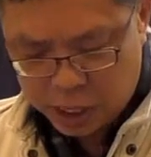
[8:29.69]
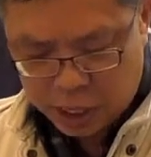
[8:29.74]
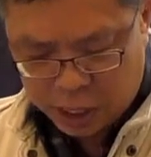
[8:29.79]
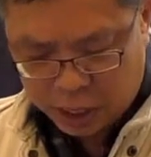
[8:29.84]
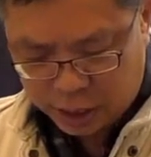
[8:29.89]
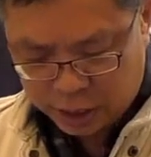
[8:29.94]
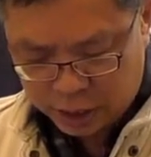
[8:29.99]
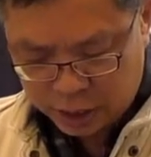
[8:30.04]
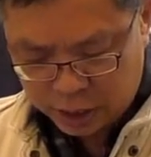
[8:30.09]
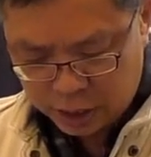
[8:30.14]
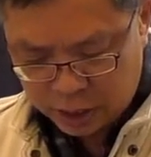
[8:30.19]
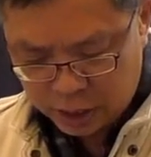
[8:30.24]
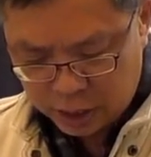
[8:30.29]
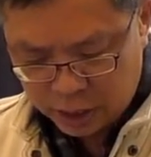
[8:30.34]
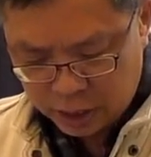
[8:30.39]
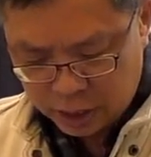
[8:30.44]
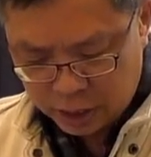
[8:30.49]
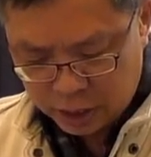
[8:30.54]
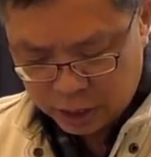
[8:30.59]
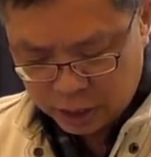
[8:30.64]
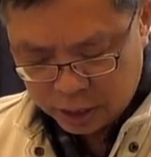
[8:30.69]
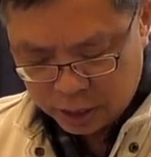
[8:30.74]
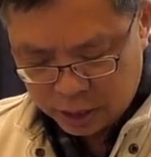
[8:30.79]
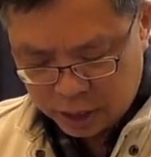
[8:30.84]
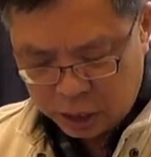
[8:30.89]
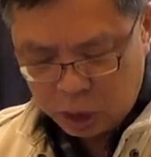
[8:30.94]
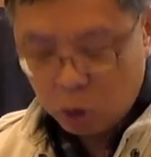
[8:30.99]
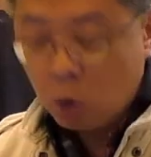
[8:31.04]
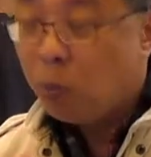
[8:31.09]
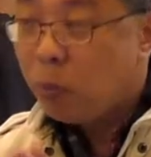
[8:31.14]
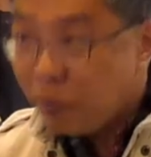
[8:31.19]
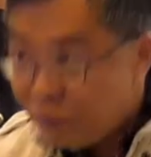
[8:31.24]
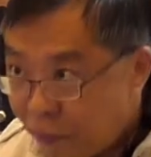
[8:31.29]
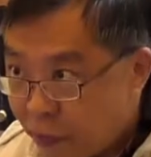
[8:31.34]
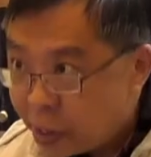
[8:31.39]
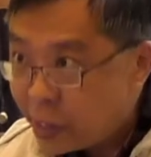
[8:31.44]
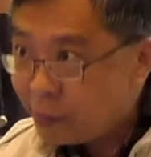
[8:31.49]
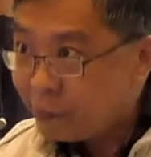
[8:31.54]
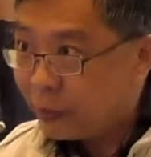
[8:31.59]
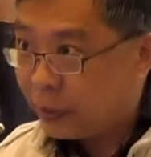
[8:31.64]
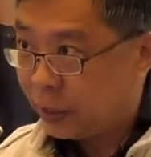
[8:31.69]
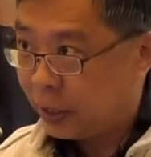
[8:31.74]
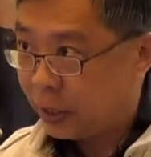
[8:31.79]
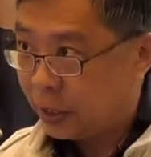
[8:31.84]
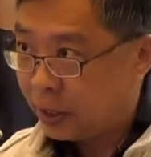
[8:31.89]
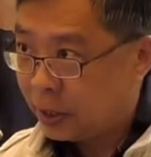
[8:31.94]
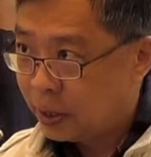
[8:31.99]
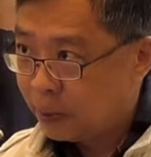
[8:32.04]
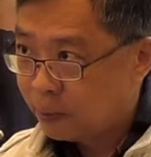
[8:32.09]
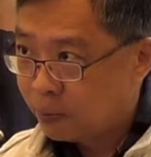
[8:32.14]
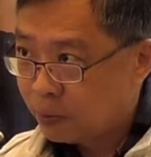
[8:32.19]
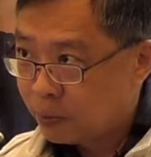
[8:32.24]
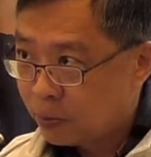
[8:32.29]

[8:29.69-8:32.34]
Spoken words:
God, and you'll be forgiven,